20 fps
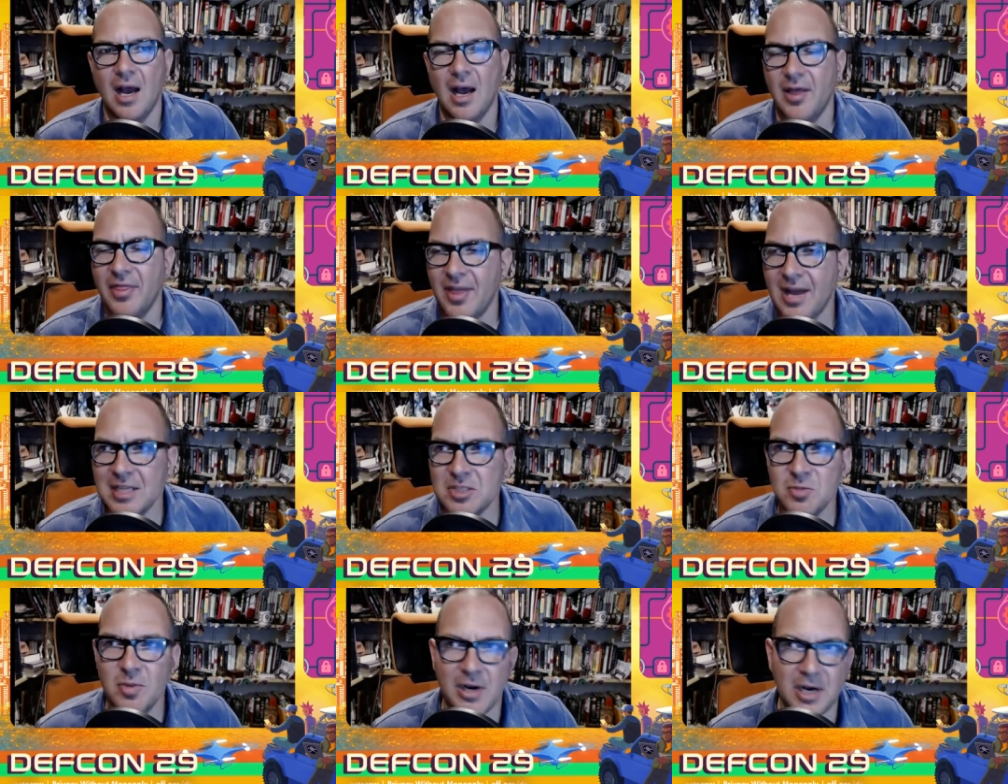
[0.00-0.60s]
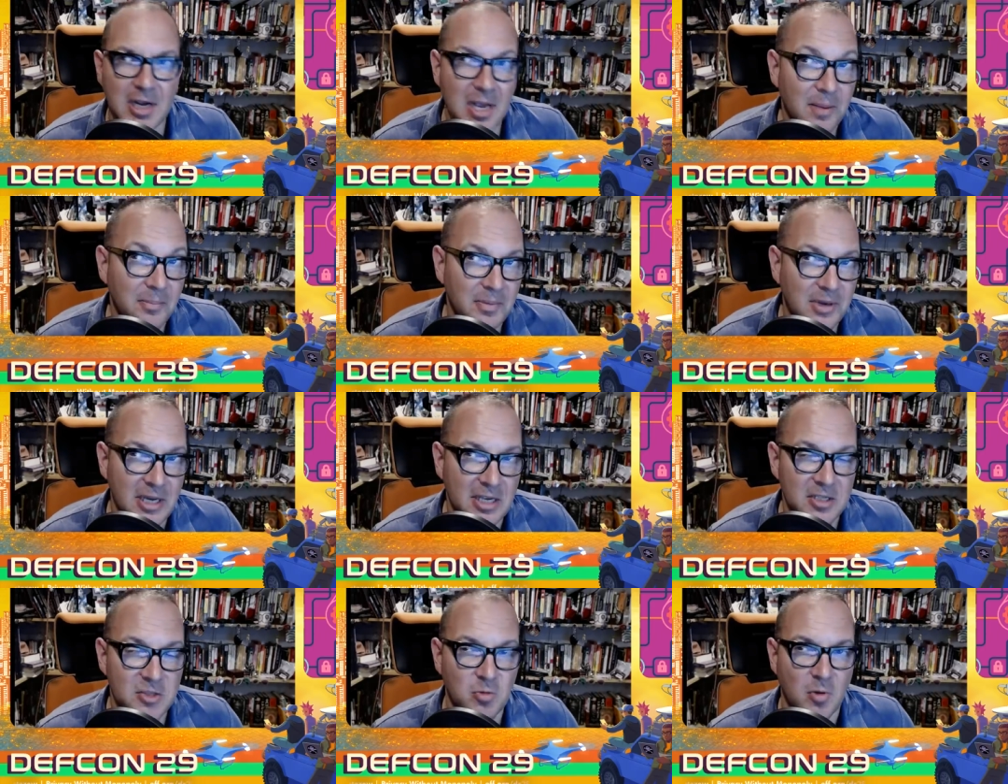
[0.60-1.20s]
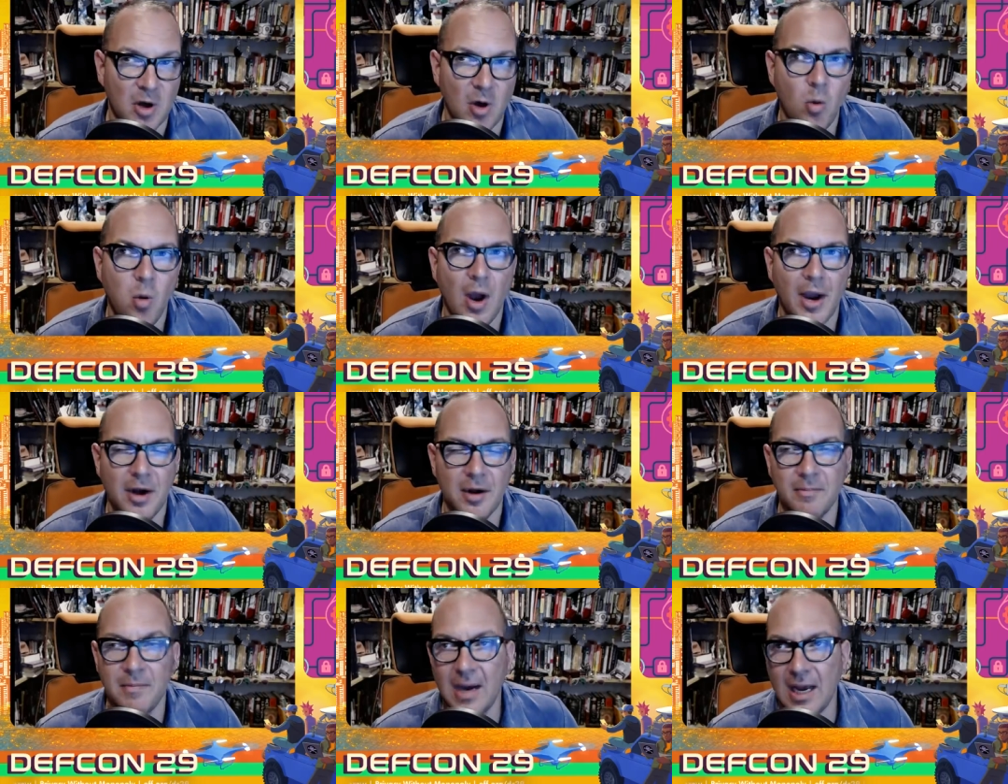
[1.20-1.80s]
That's when a company is
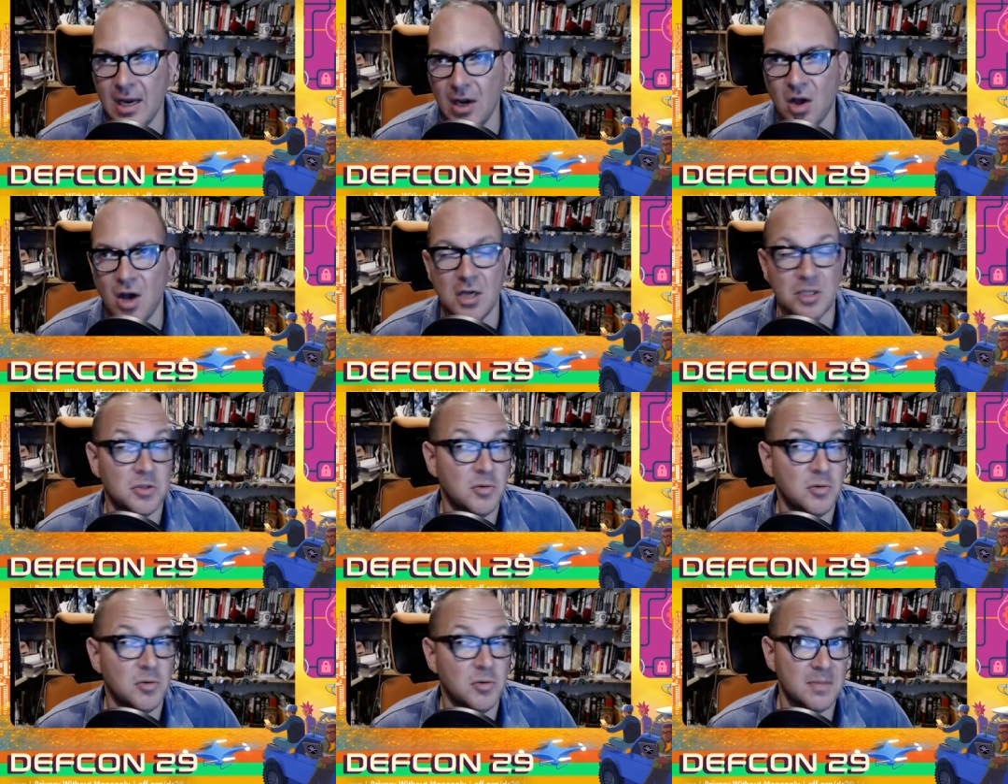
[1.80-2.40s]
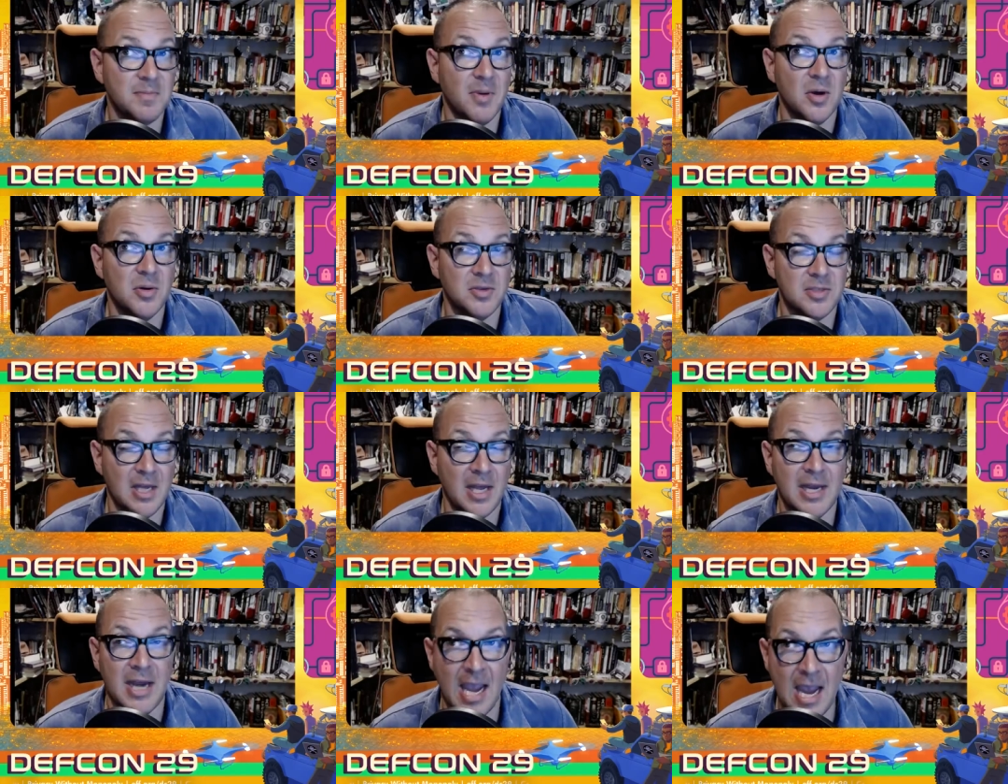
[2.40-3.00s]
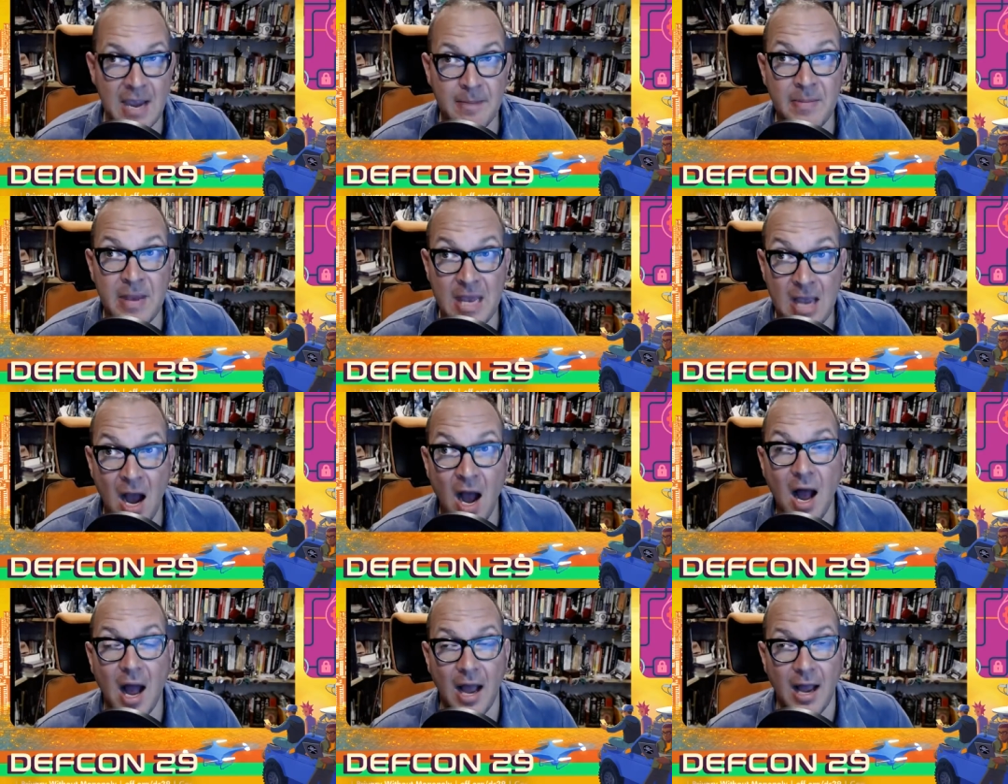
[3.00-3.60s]
required by law to expose an
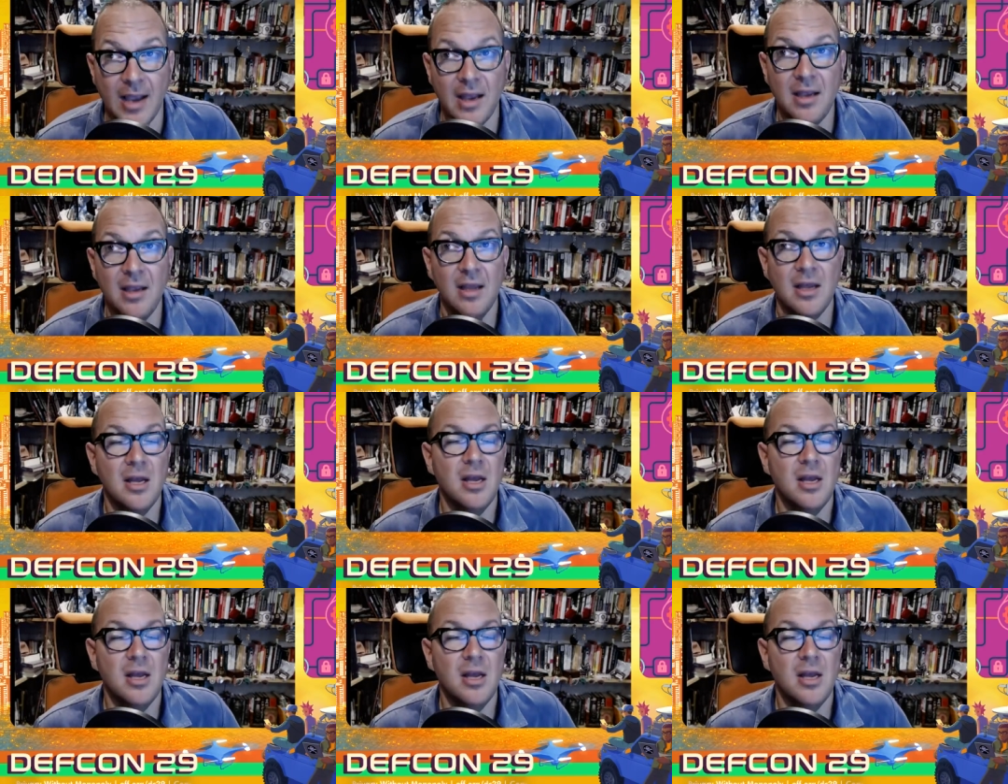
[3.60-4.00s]
API